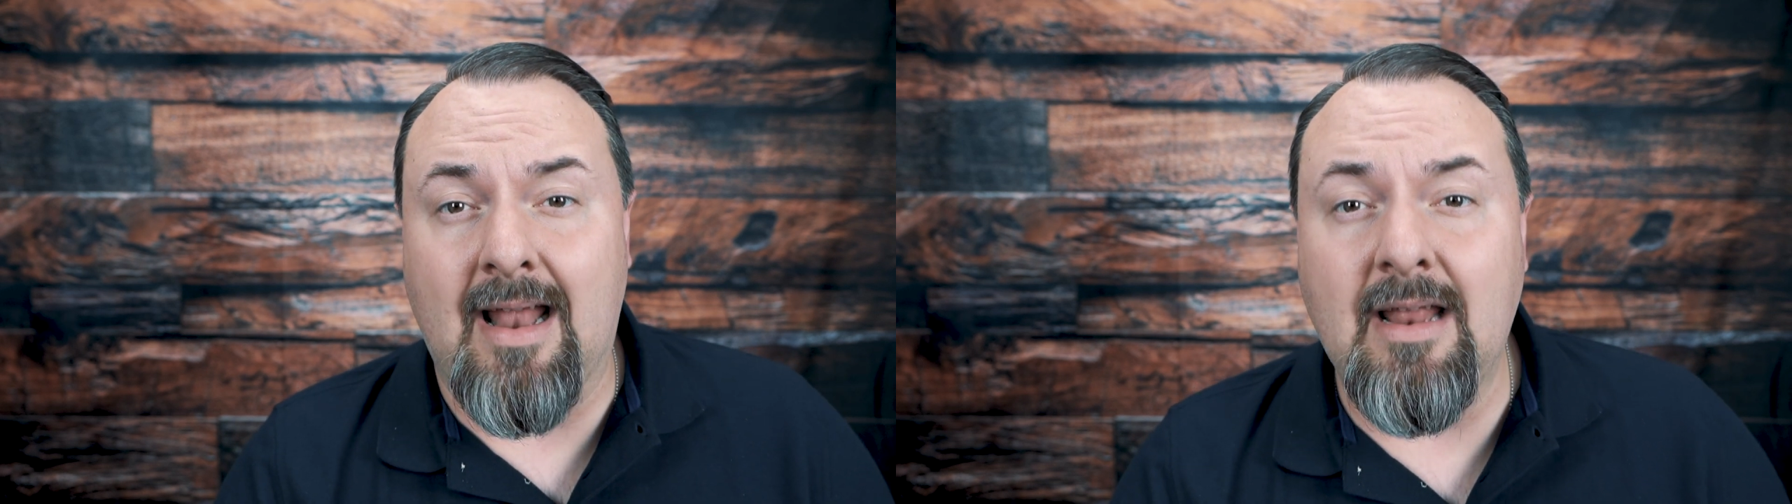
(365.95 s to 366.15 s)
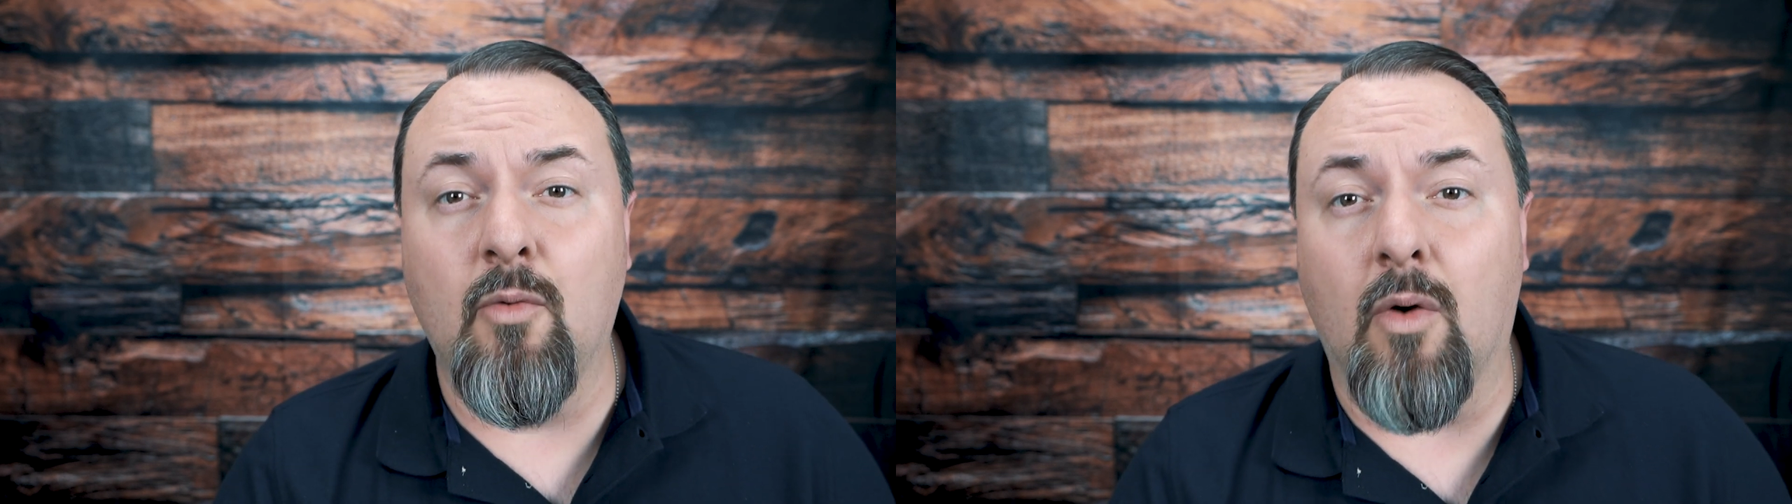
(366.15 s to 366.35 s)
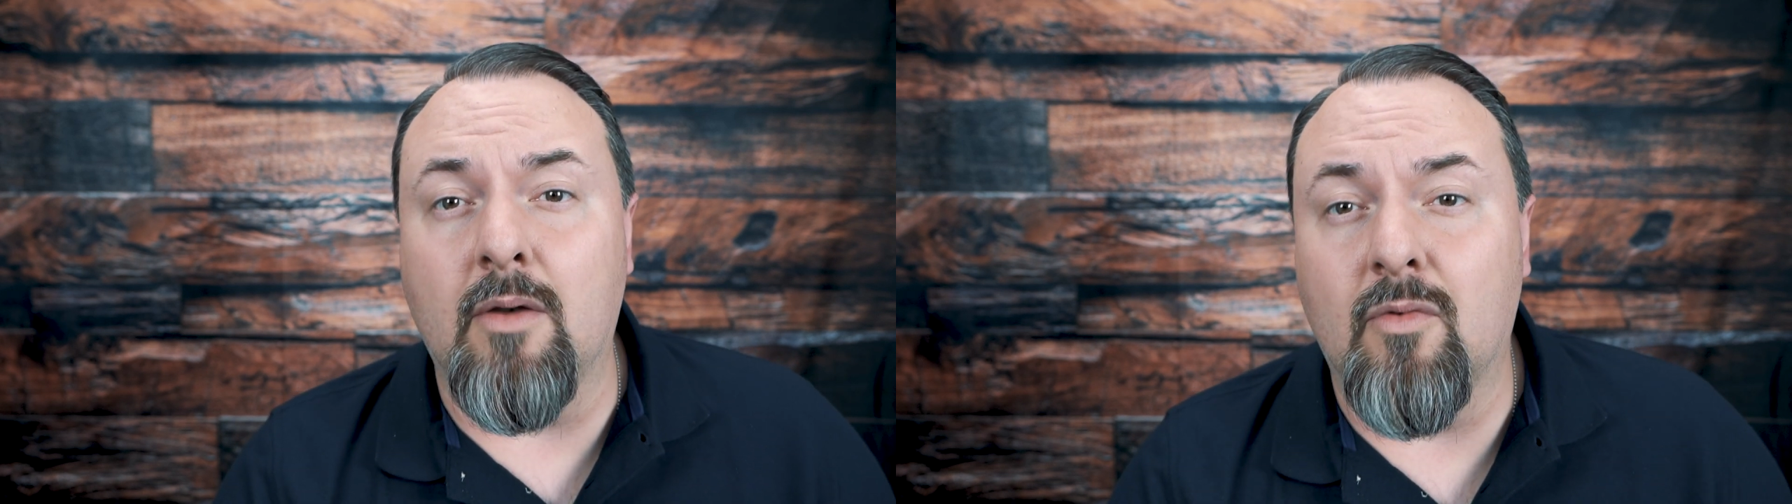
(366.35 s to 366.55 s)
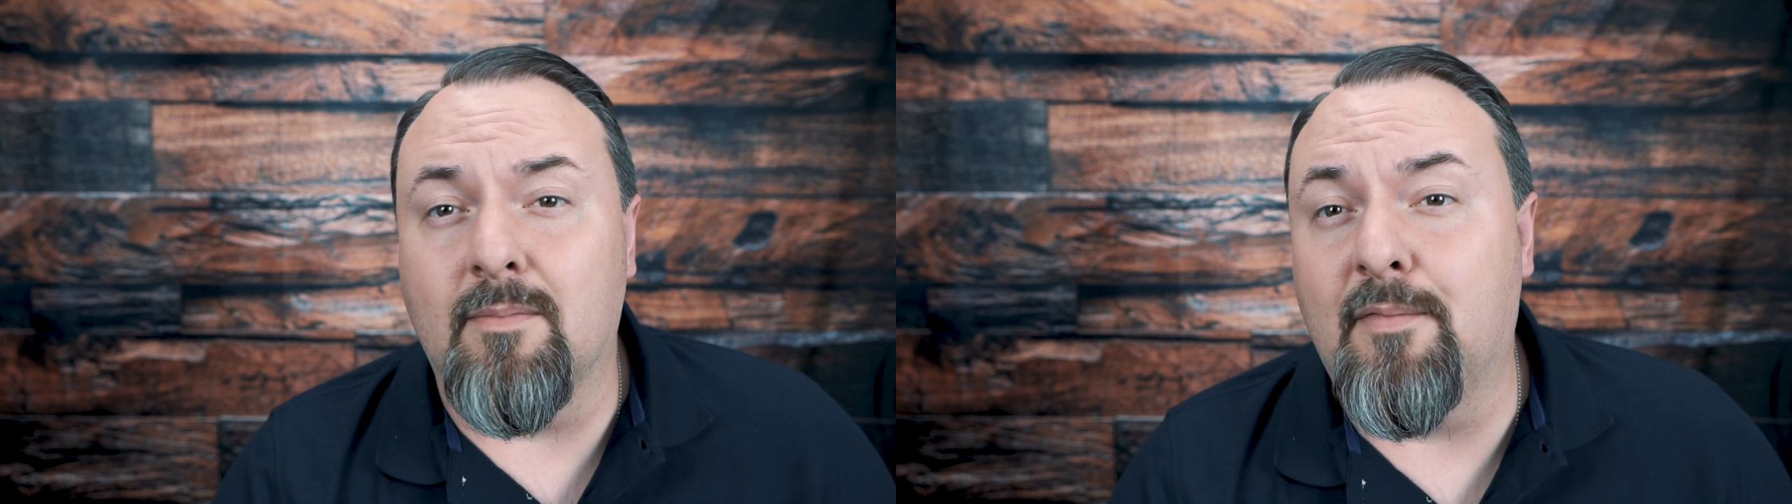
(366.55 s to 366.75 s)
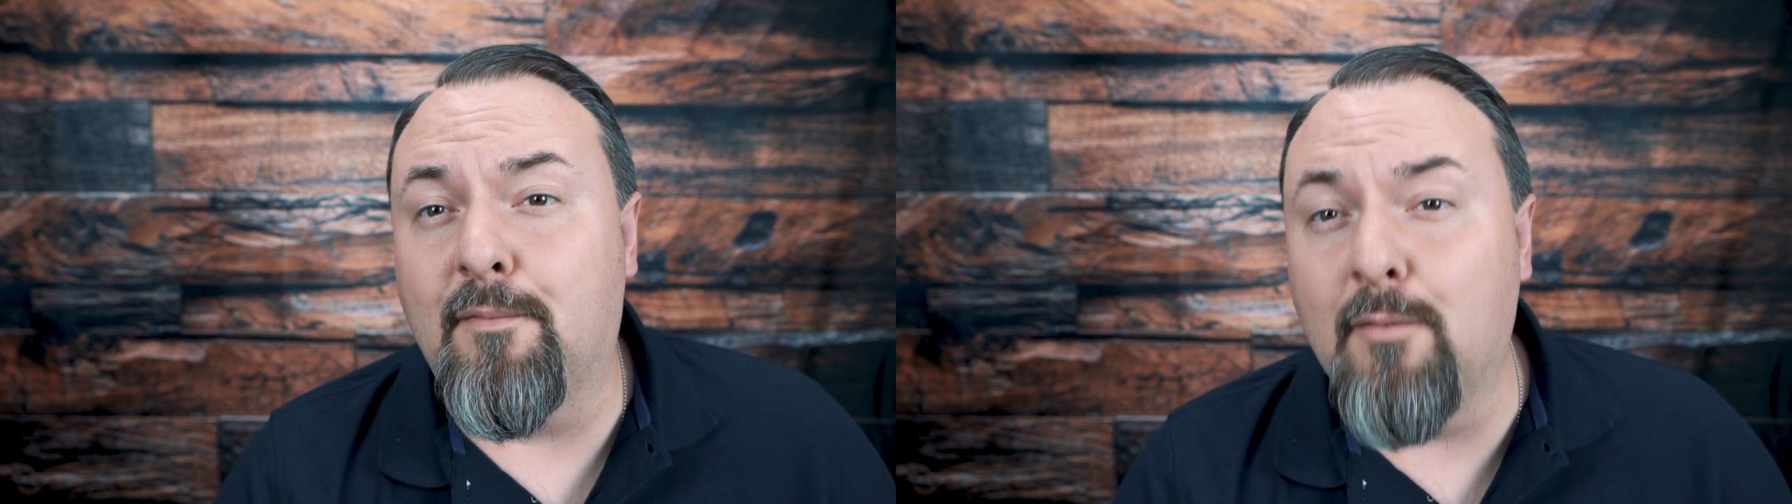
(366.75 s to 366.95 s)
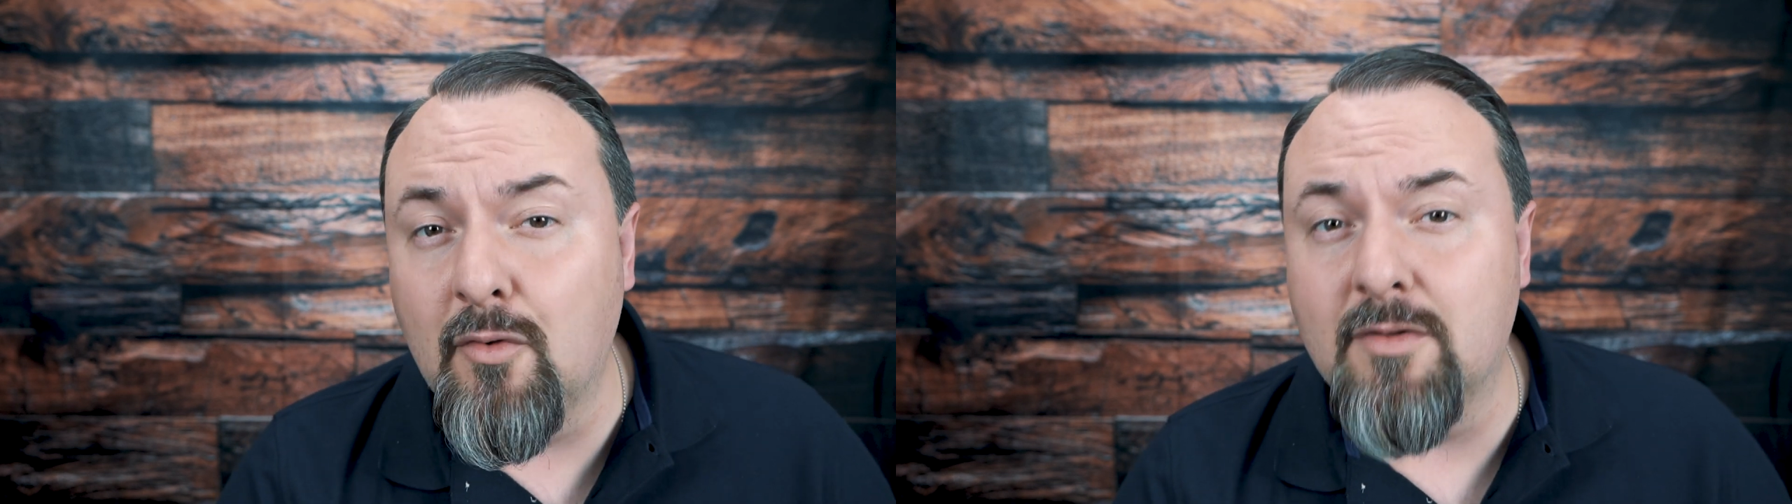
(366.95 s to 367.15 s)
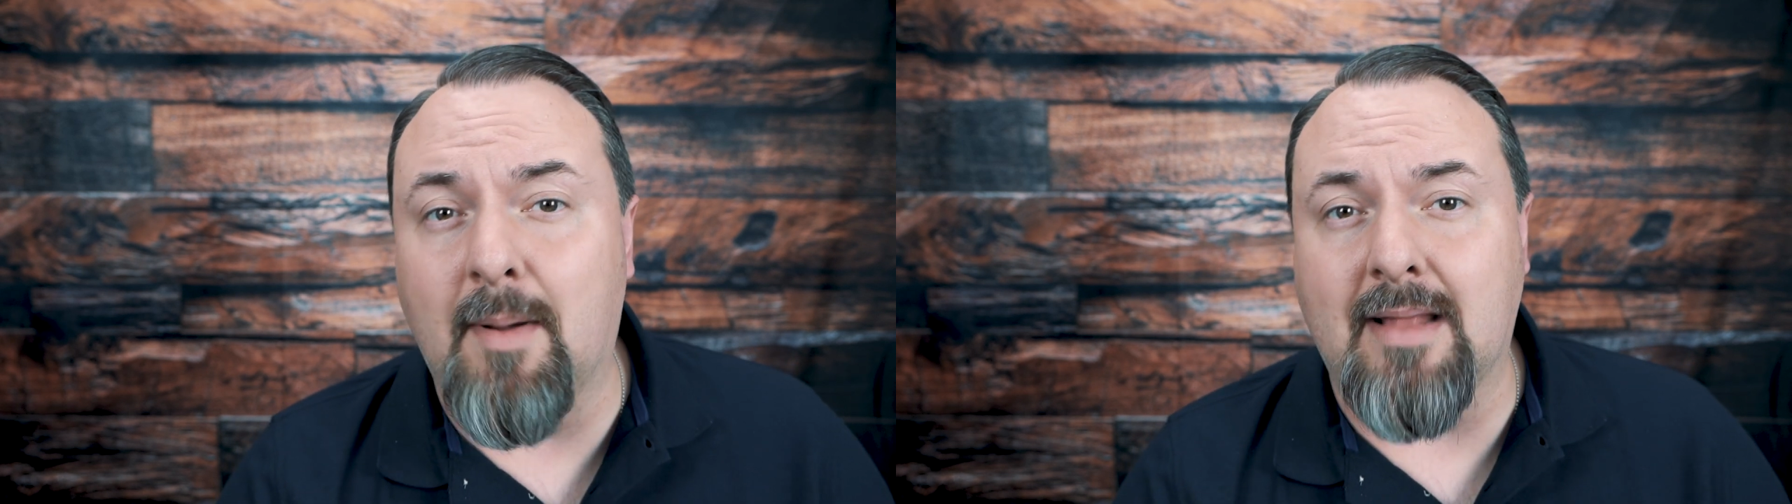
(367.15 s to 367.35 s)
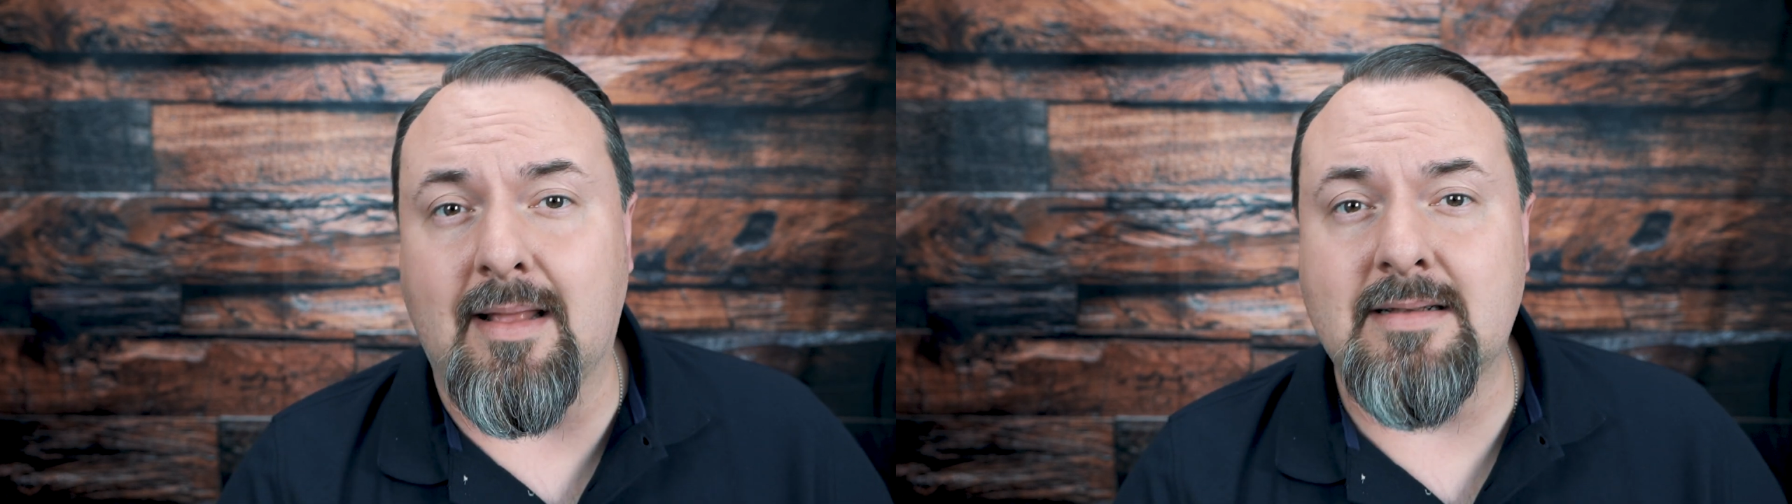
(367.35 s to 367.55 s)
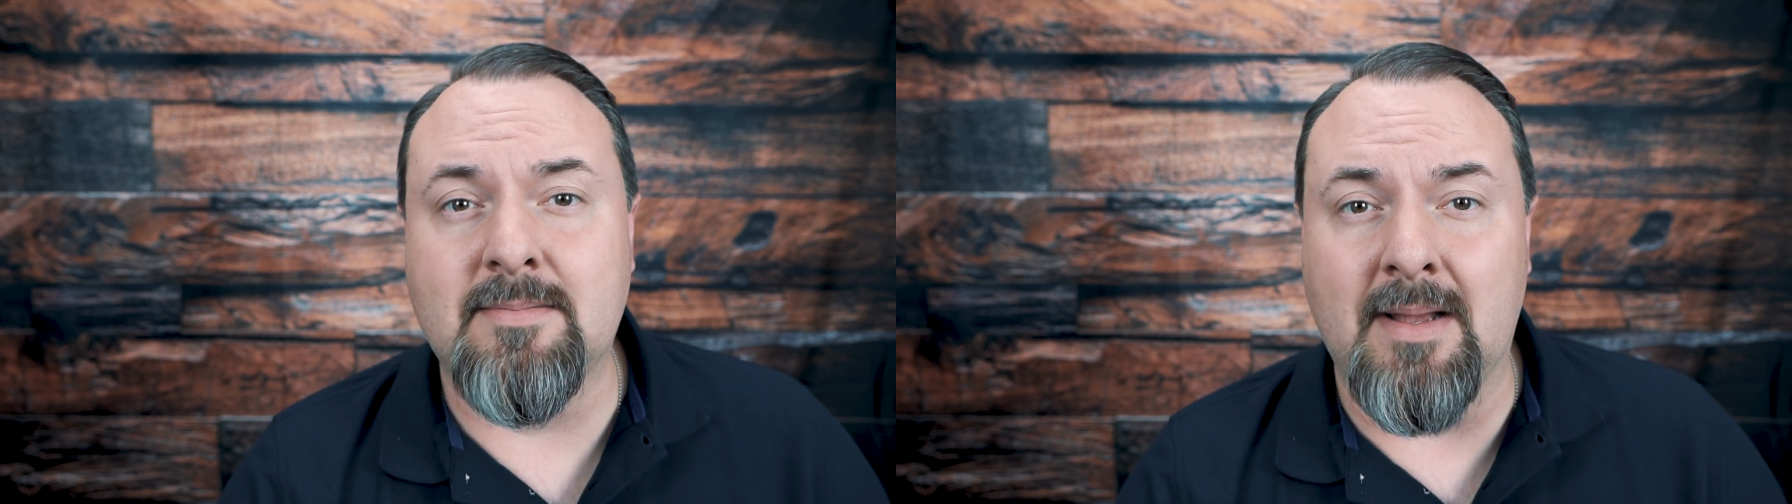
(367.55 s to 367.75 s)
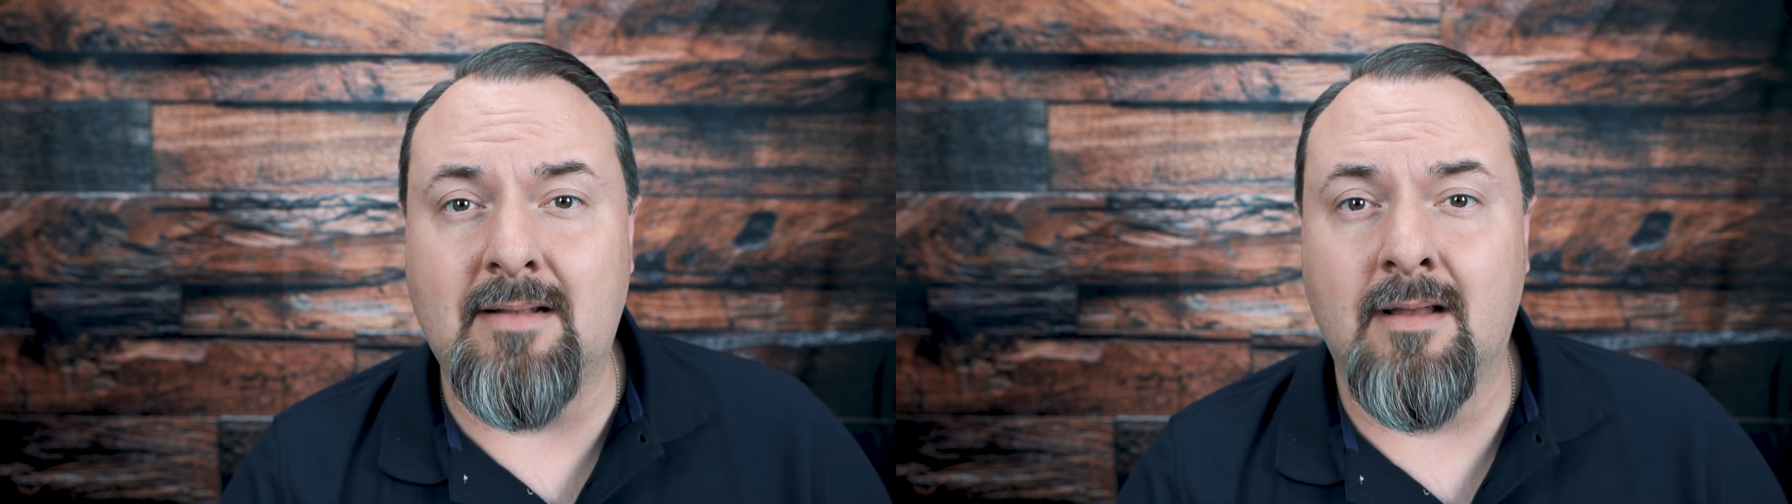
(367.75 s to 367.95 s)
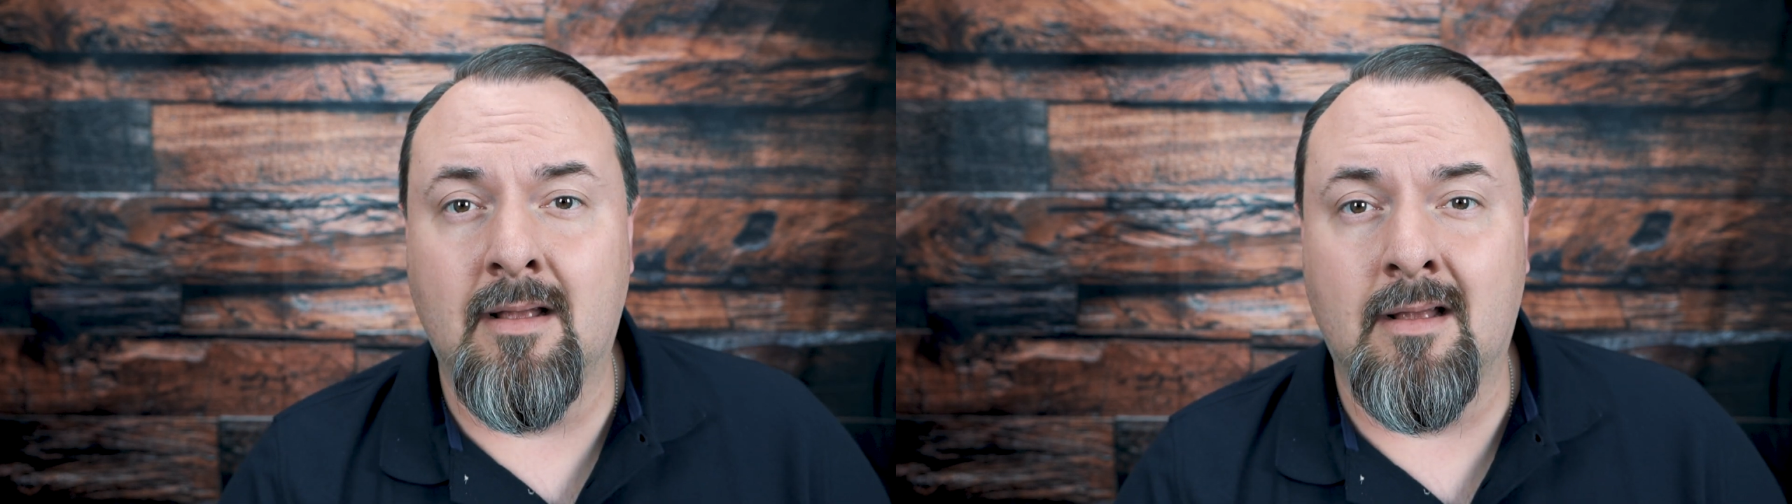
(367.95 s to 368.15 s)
anyone will be fooled by this, but